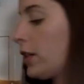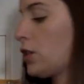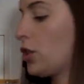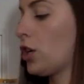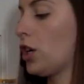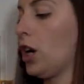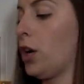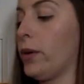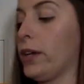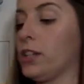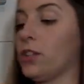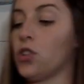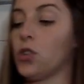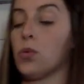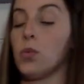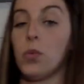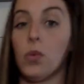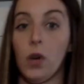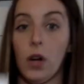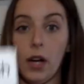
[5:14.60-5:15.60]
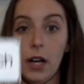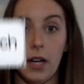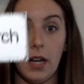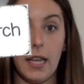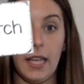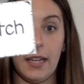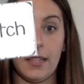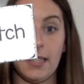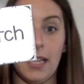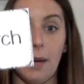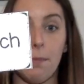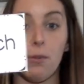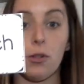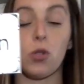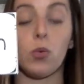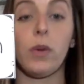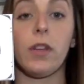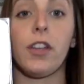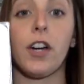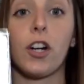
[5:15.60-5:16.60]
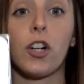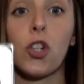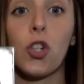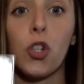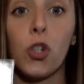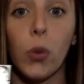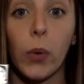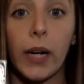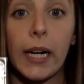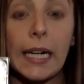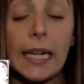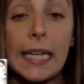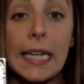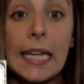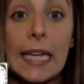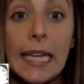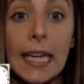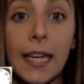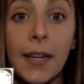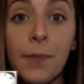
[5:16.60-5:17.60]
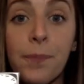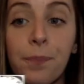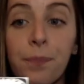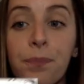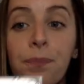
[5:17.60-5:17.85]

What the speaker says: to go into examples with our short E.